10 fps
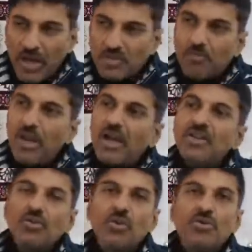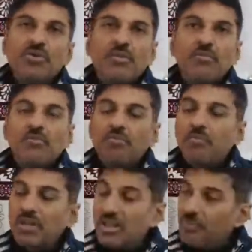You might
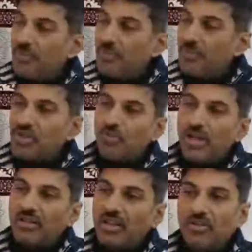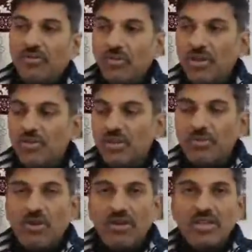pilgrimage, you might think of going to some
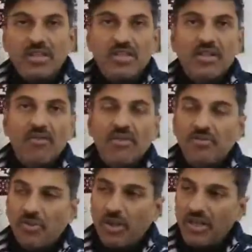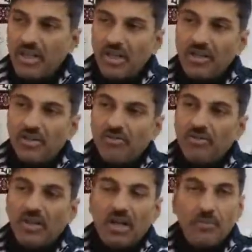long distance travel for any
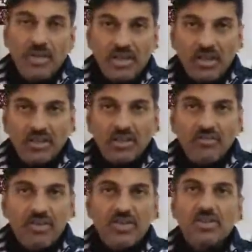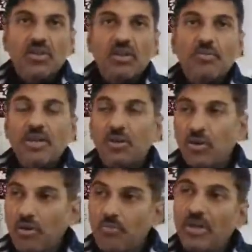kind of dharmic yatra,
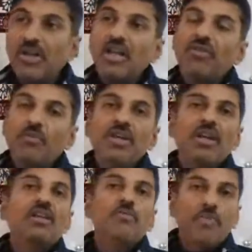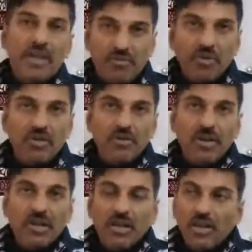which is going to be a little painful.
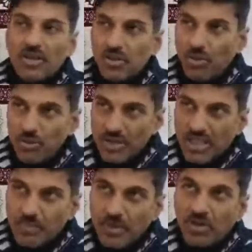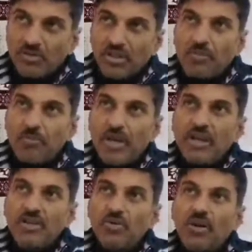So just because of that pain, do
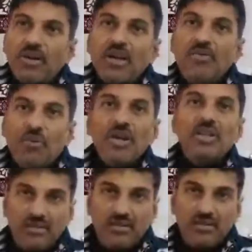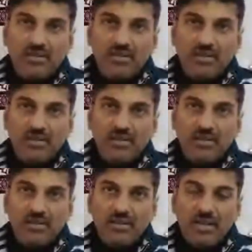not avoid that.
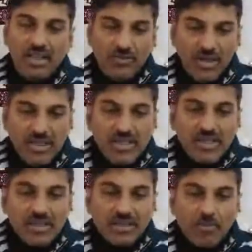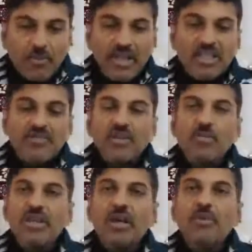Otherwise, the pains will be
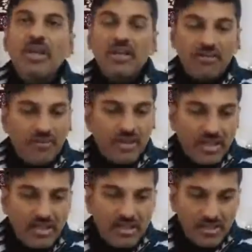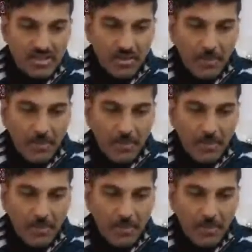coming in different areas.